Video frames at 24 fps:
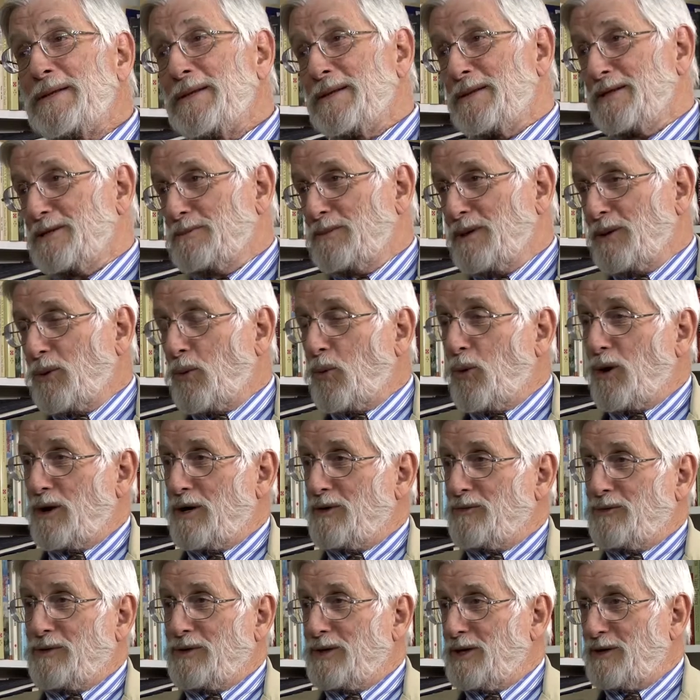It's been a
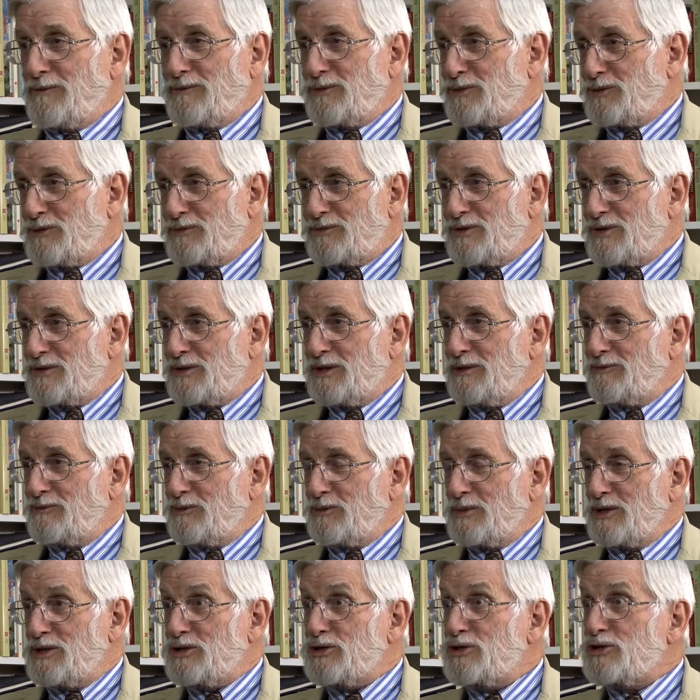wonderful interview. You've just given
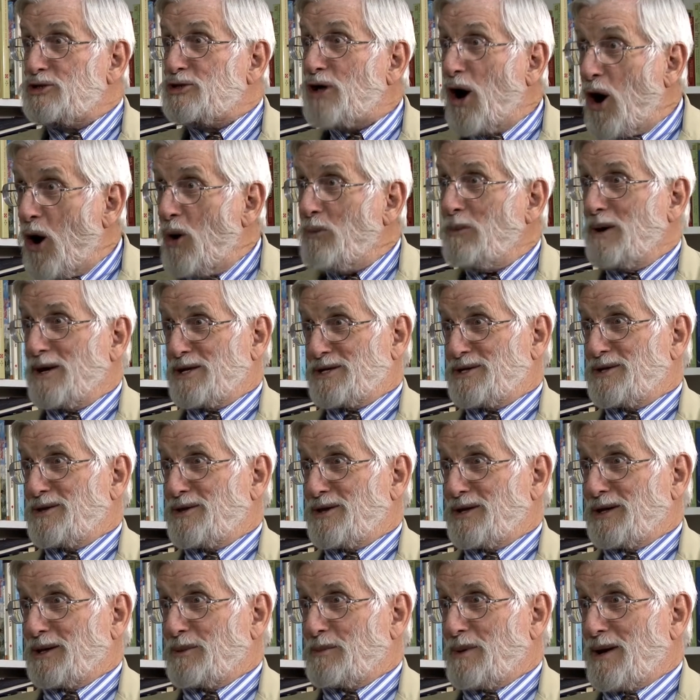me so much to
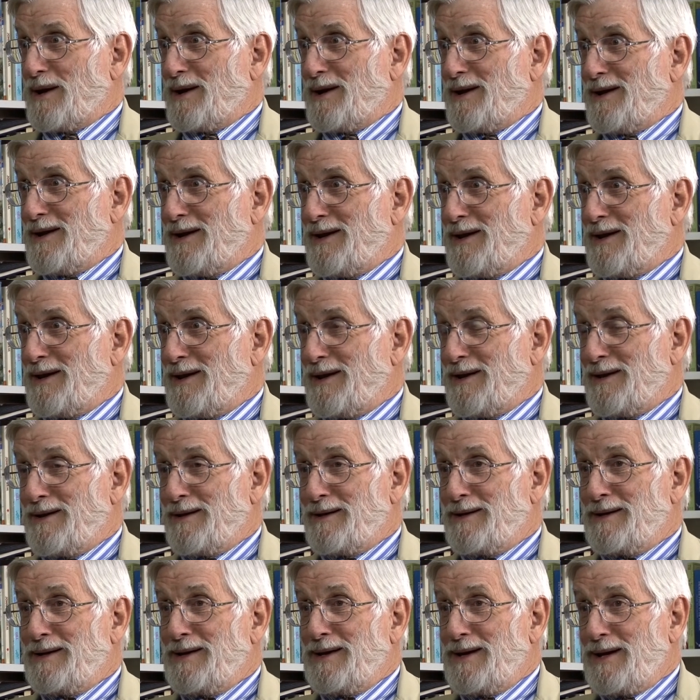think about,
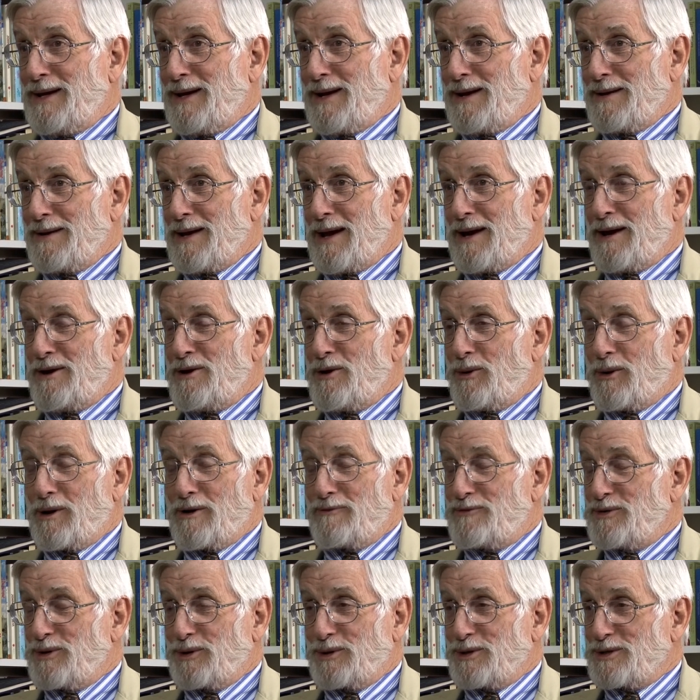and I know our
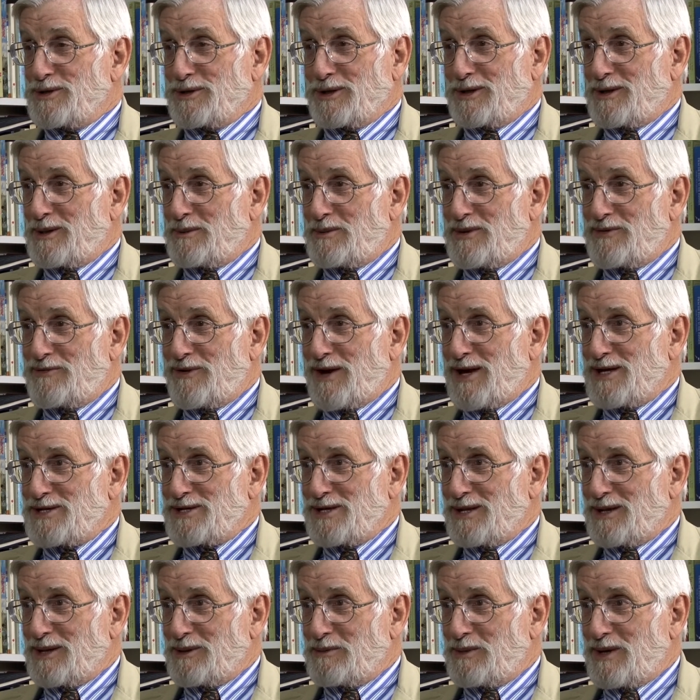viewers are going to be
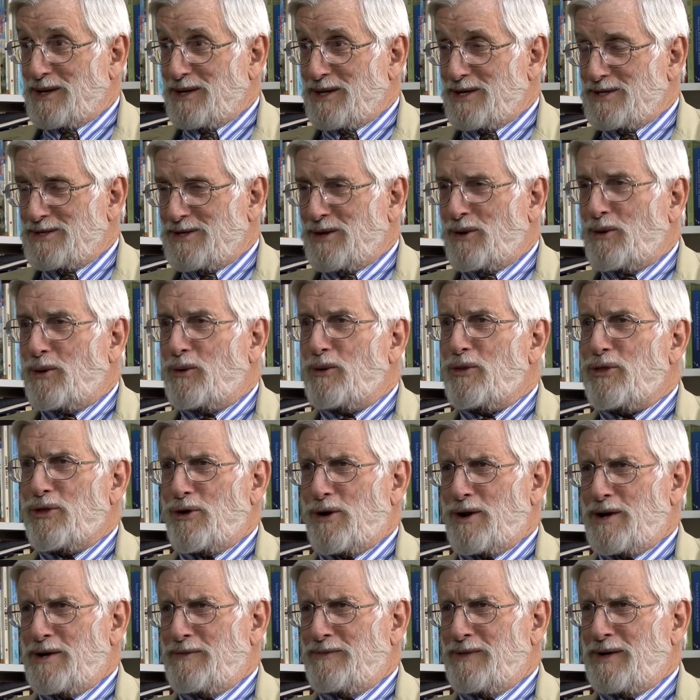fascinated by this. The whole
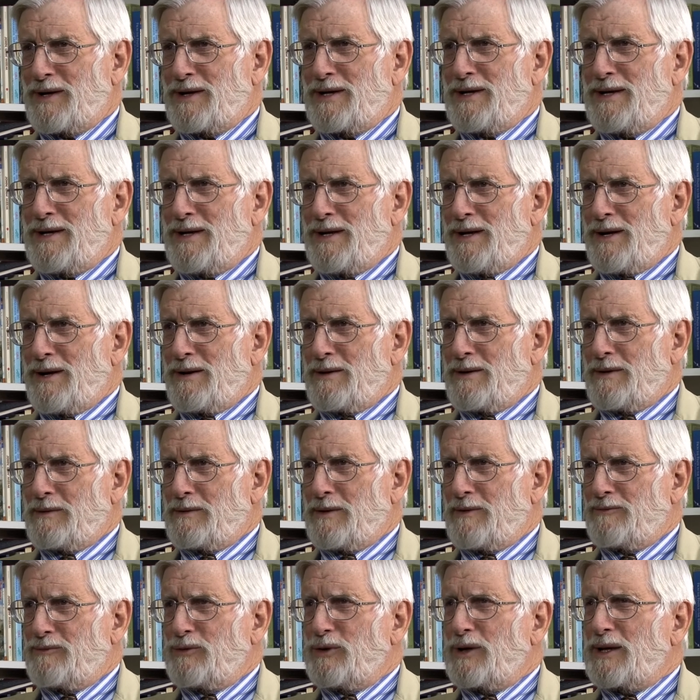thought of
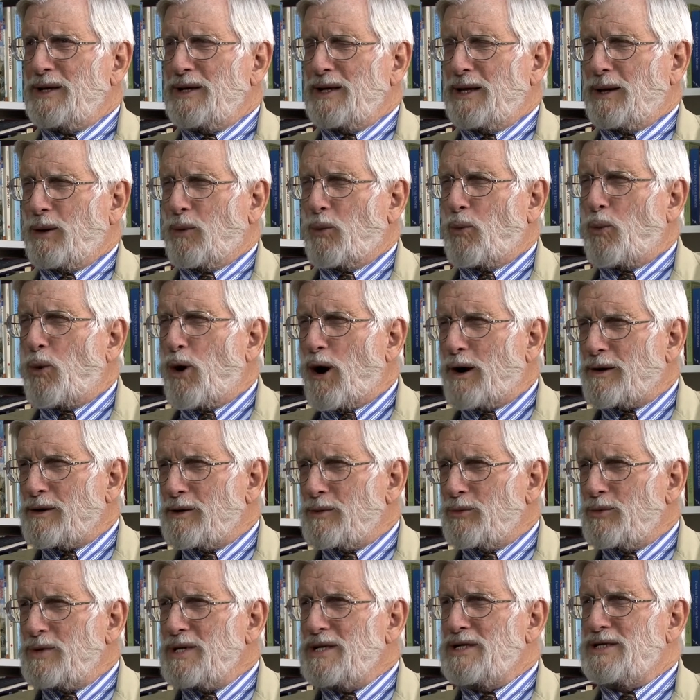of looking at a water
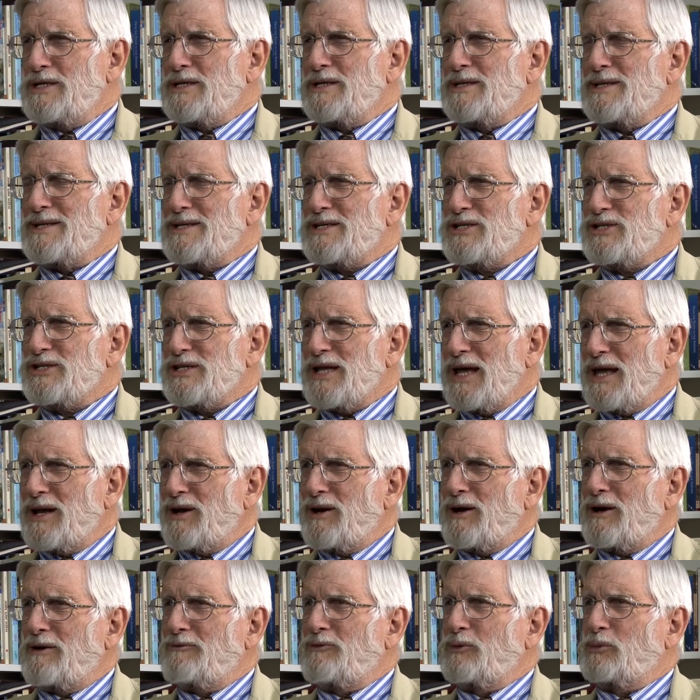region instead
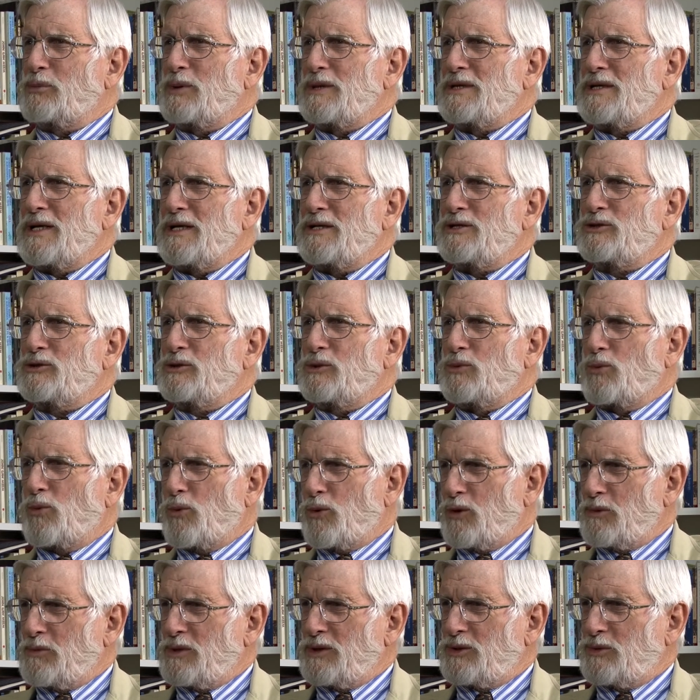of a potential
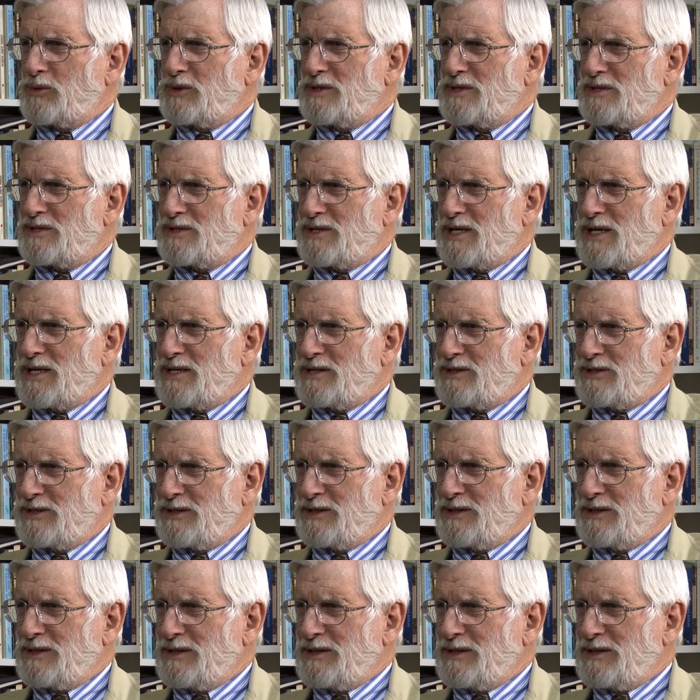war between states